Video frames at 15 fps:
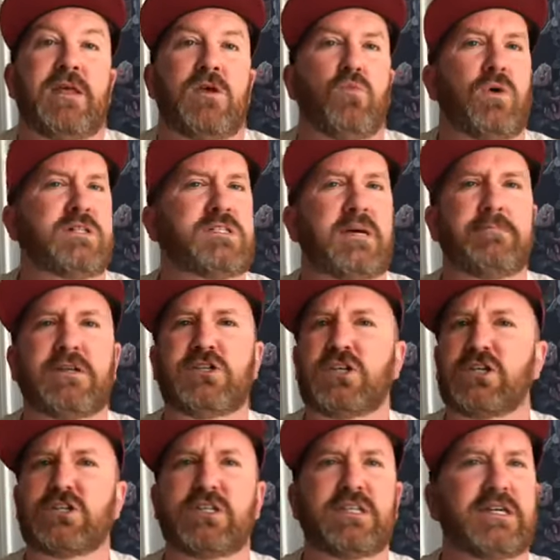When some
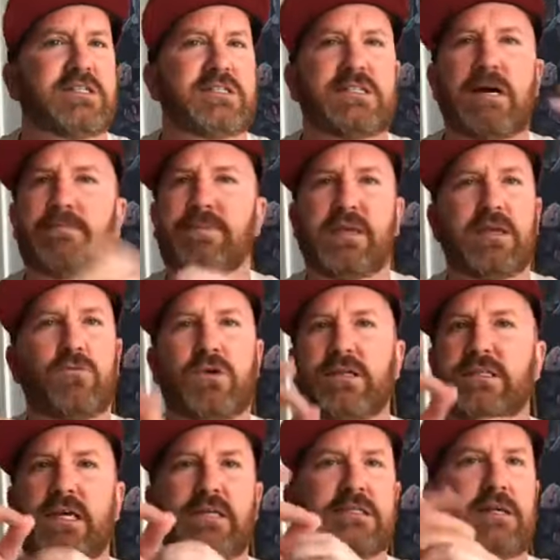magician does something where he takes